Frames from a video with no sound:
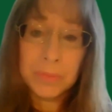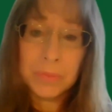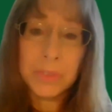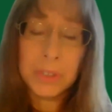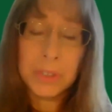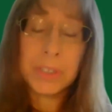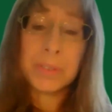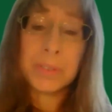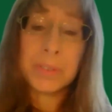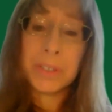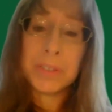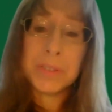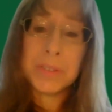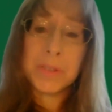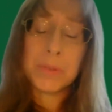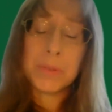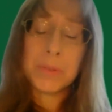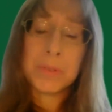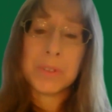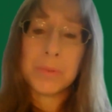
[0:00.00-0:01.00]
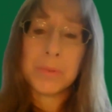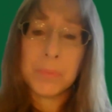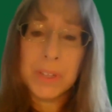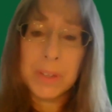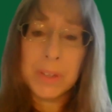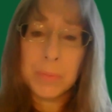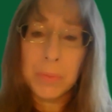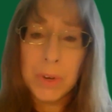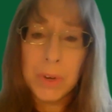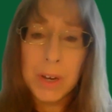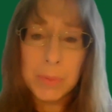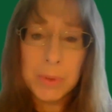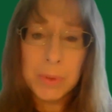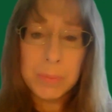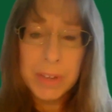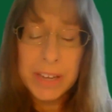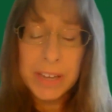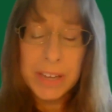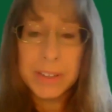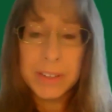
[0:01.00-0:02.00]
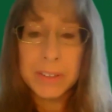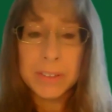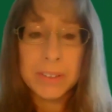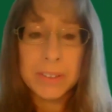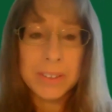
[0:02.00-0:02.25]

good because those can be problematic